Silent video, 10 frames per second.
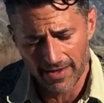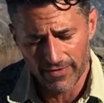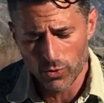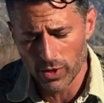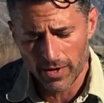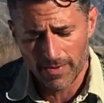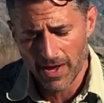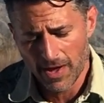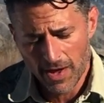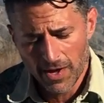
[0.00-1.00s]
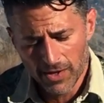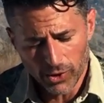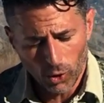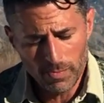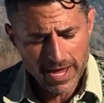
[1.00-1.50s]
If you would have
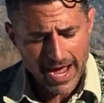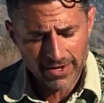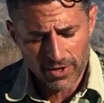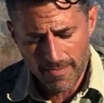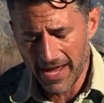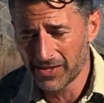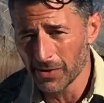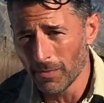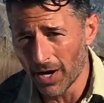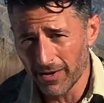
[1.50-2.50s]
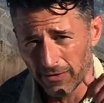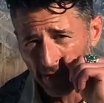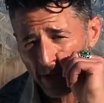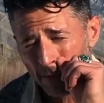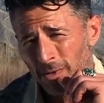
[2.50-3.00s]
told me I could have made some money for
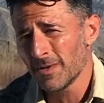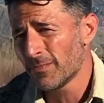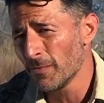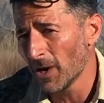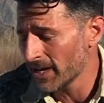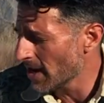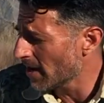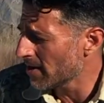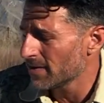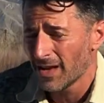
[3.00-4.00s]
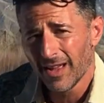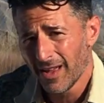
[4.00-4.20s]
someone and put money on it,